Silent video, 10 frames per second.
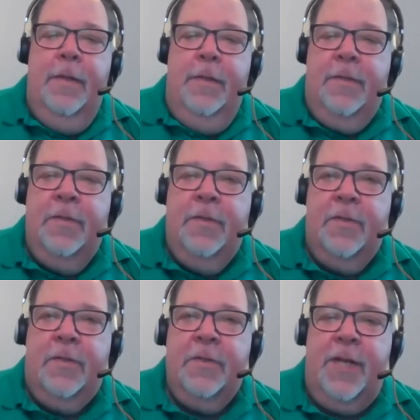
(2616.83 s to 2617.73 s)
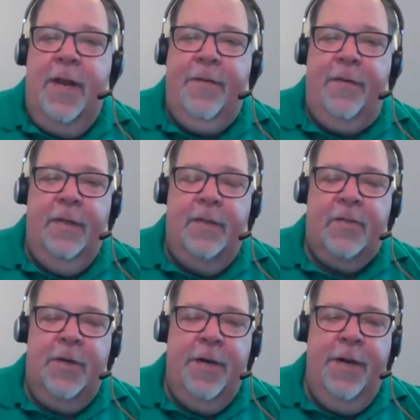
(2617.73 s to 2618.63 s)
So Steve, let's
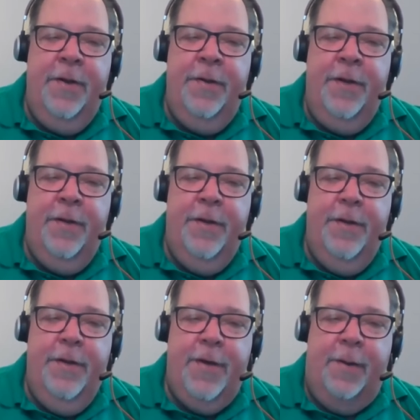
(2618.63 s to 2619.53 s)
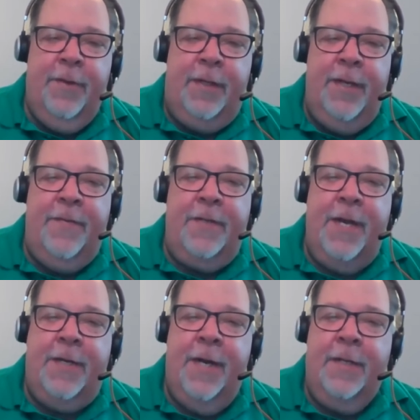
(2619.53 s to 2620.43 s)
turn to you. You're not really in the
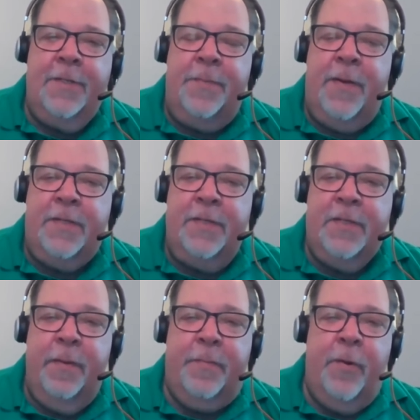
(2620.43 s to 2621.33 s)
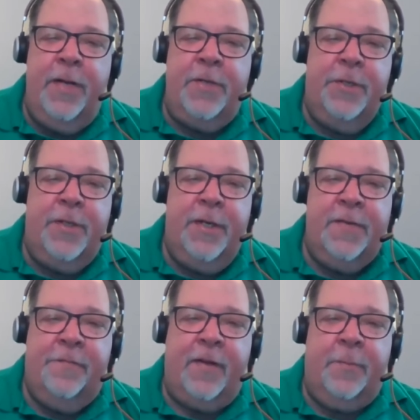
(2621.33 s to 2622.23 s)
technology business, but boy, it sure
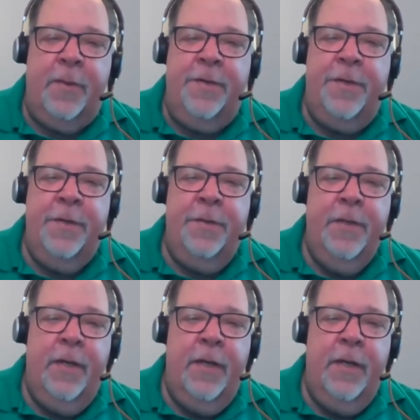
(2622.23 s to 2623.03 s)
does affect what you do.